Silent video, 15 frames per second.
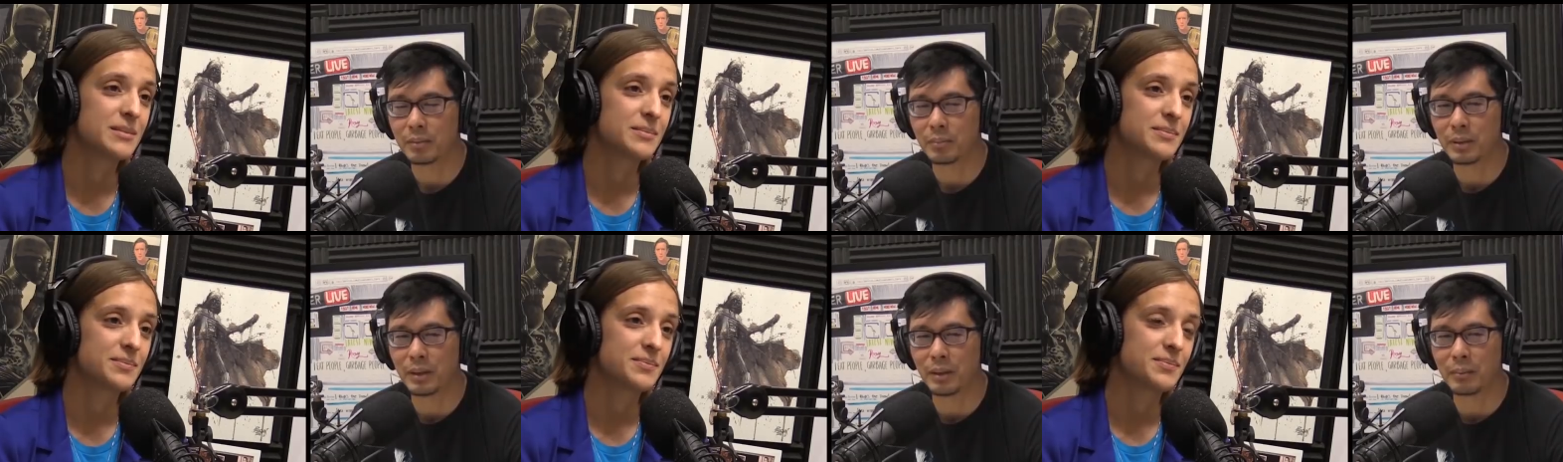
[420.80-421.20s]

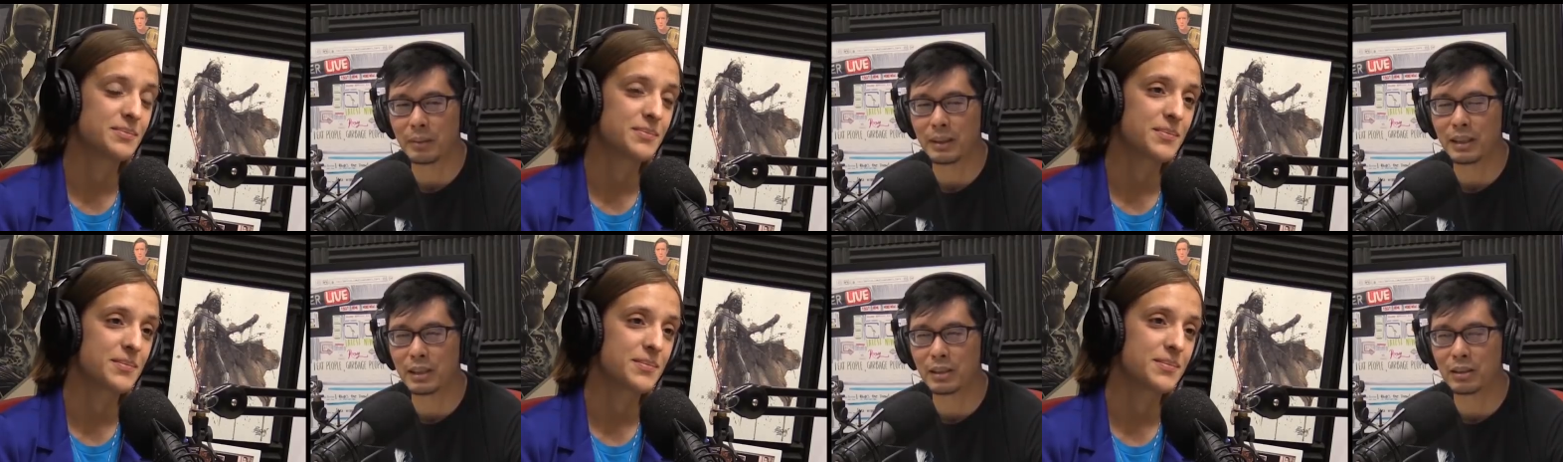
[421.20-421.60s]
Speaker 1: but
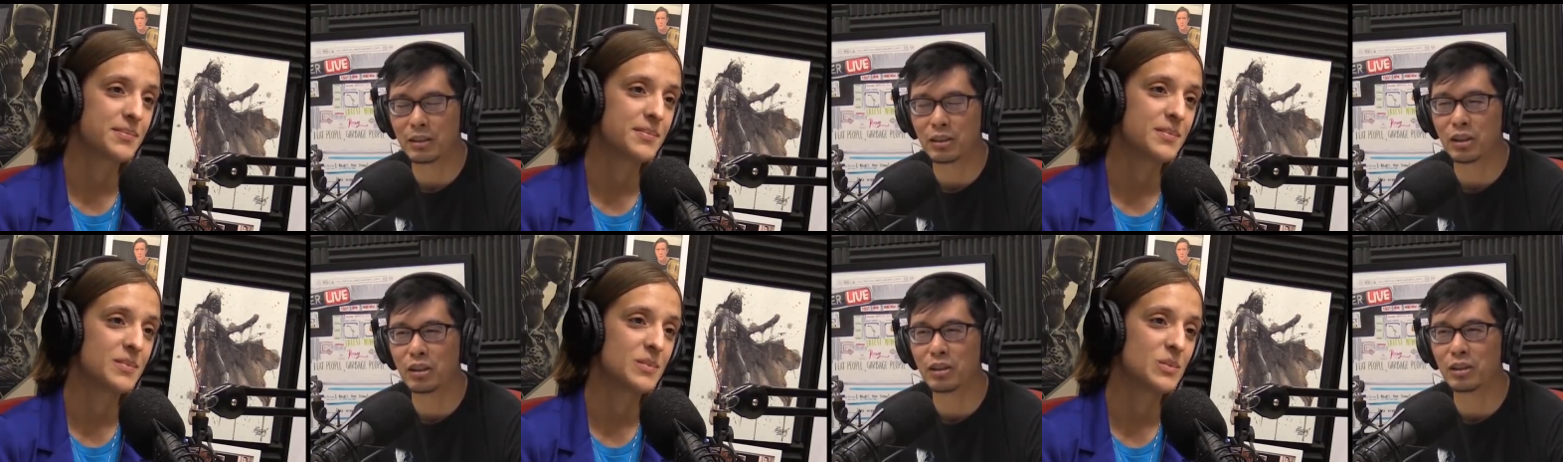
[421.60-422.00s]
I mean, he
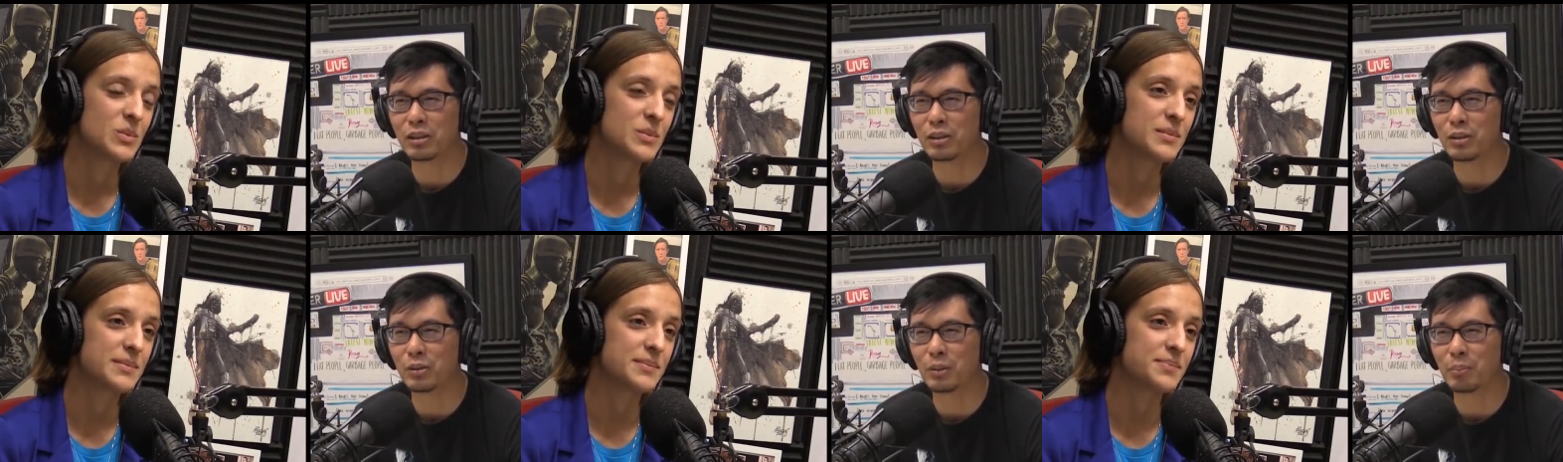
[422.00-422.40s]

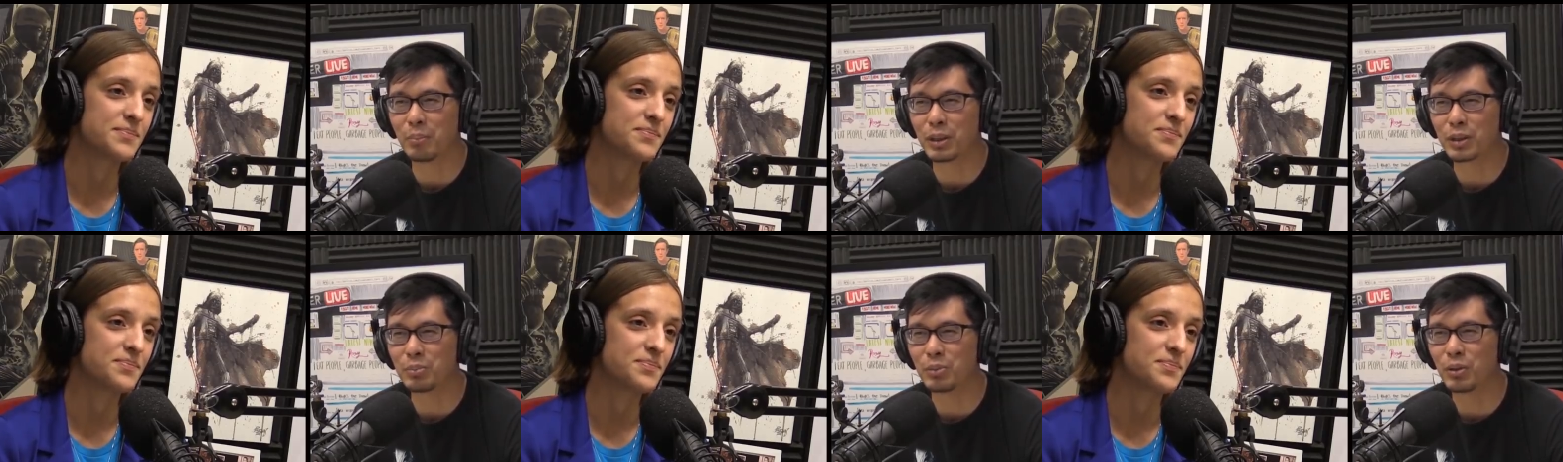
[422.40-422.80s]
turned into a
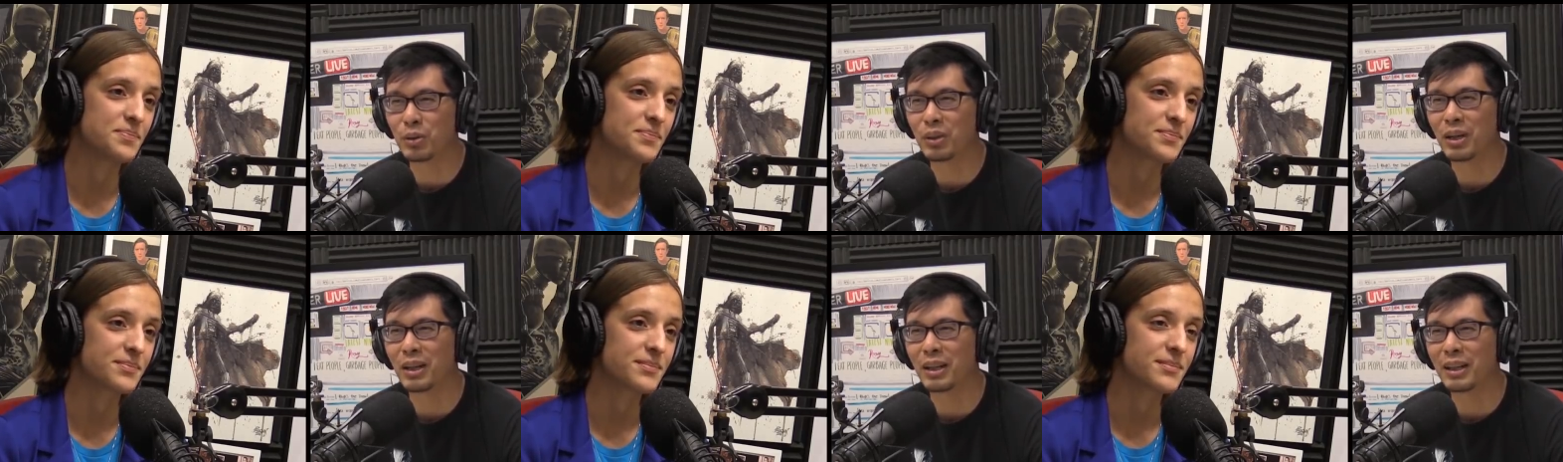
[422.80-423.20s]
much
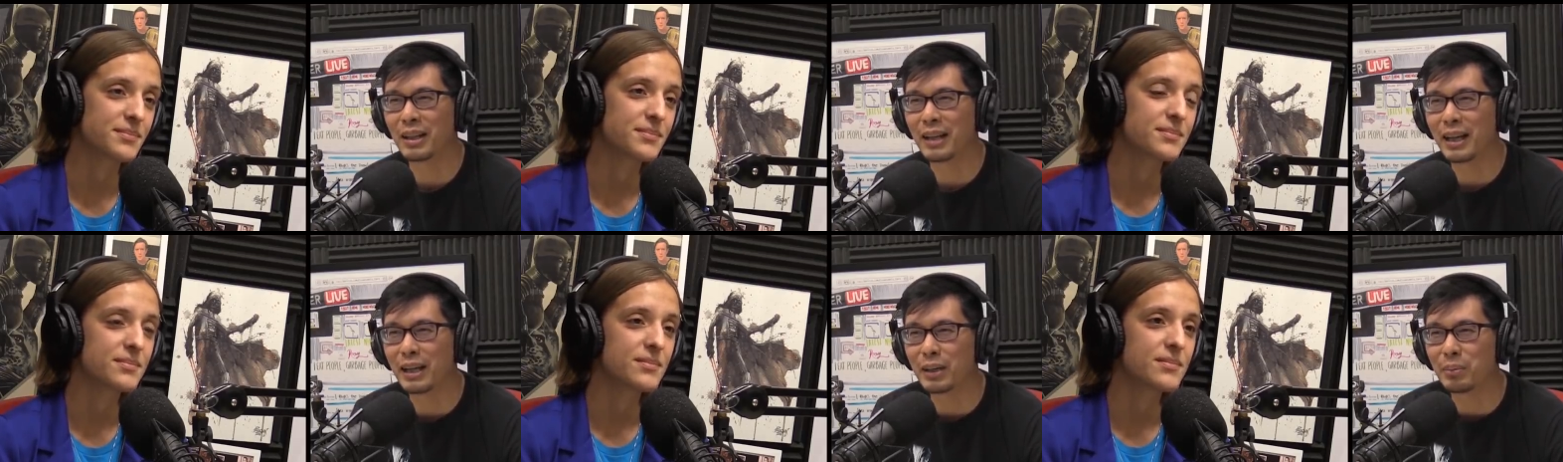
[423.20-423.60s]
more
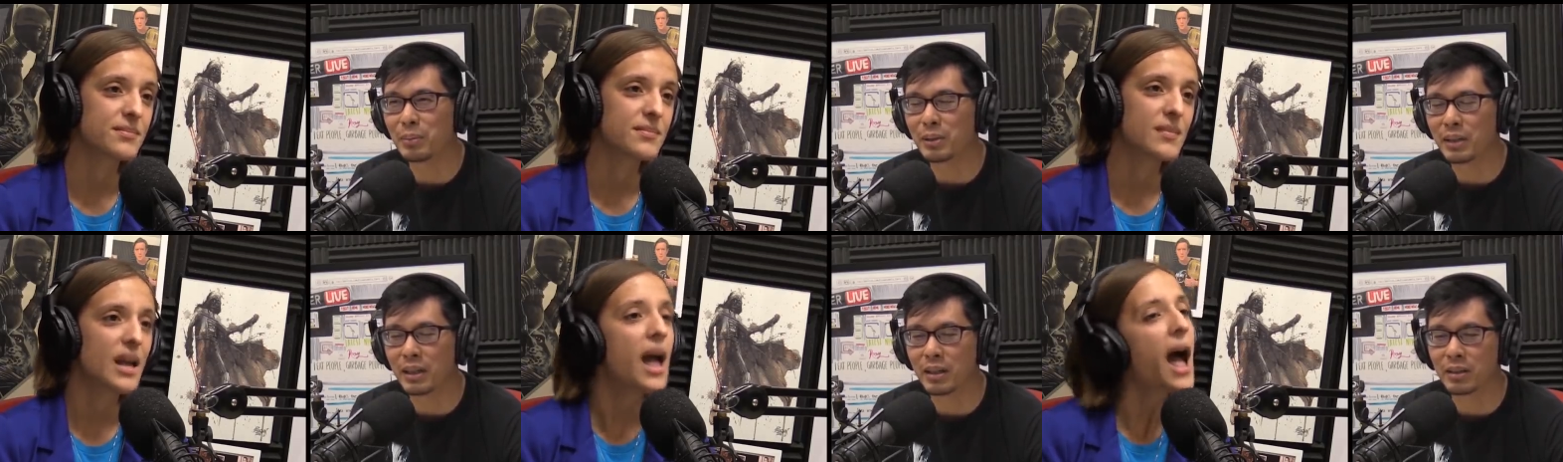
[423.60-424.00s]

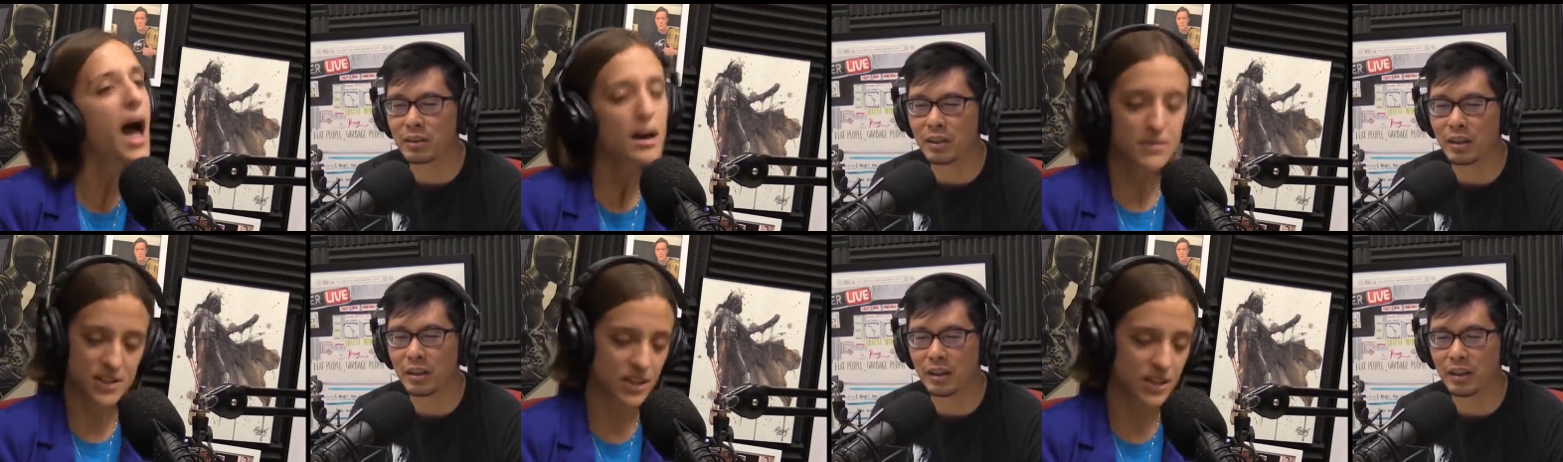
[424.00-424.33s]
likable character.